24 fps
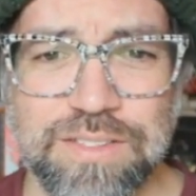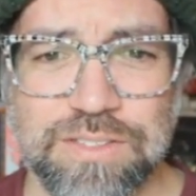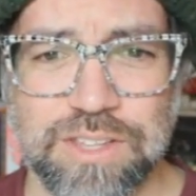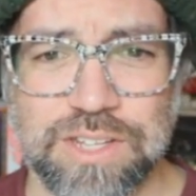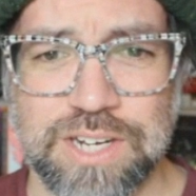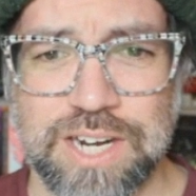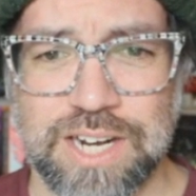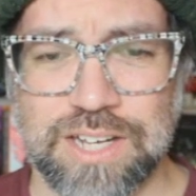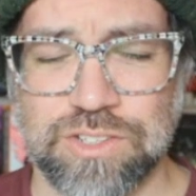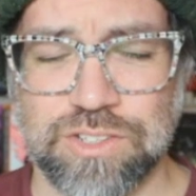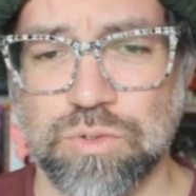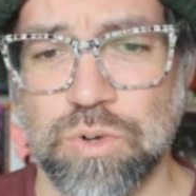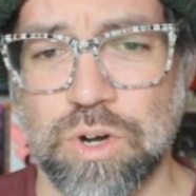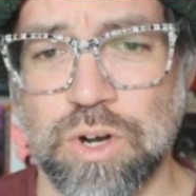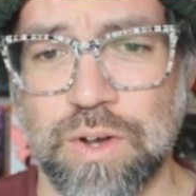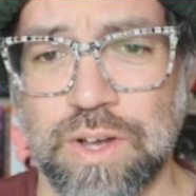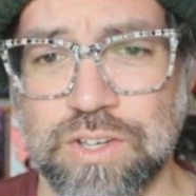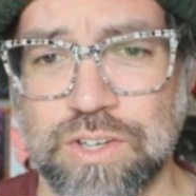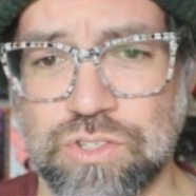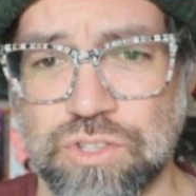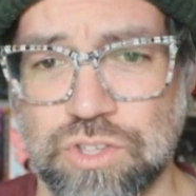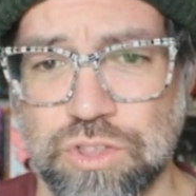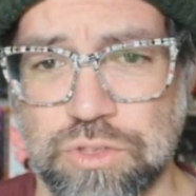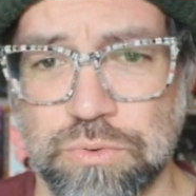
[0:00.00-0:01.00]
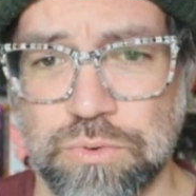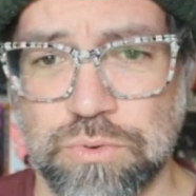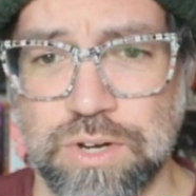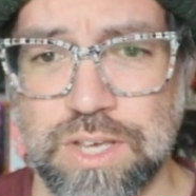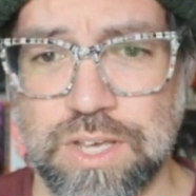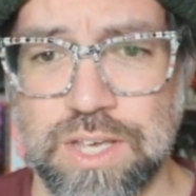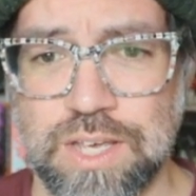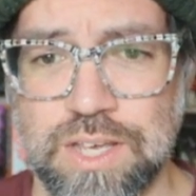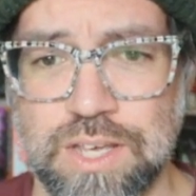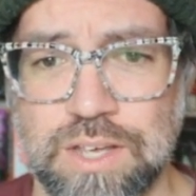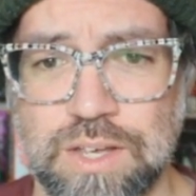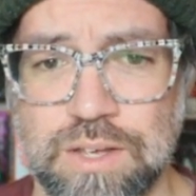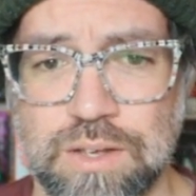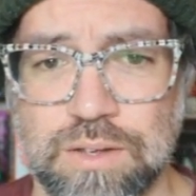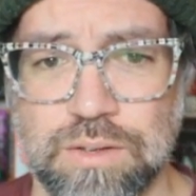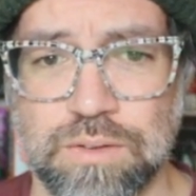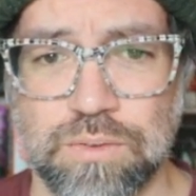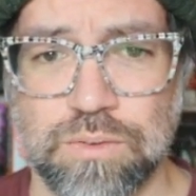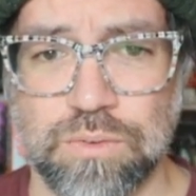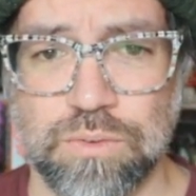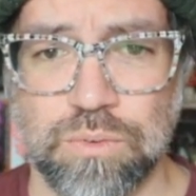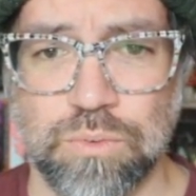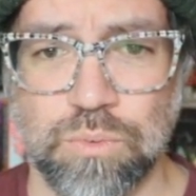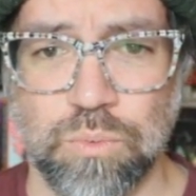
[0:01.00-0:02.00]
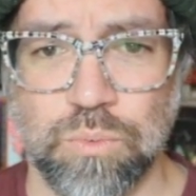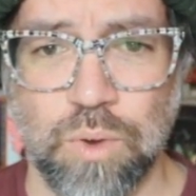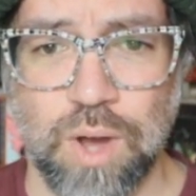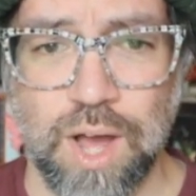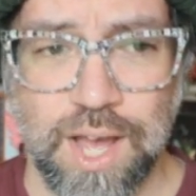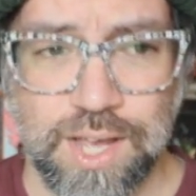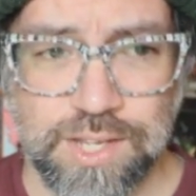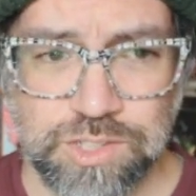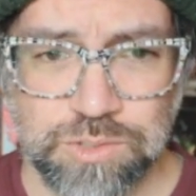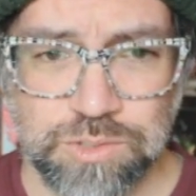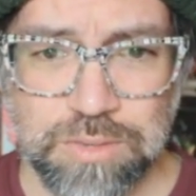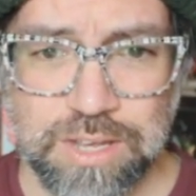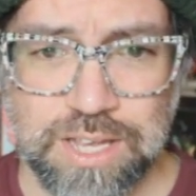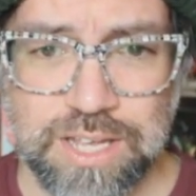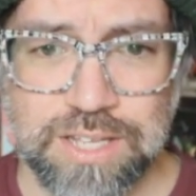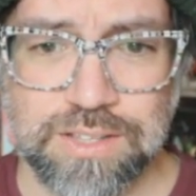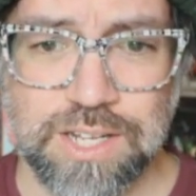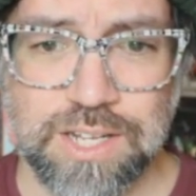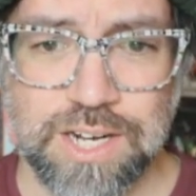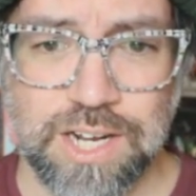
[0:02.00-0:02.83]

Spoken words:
The next row has 3 wise men.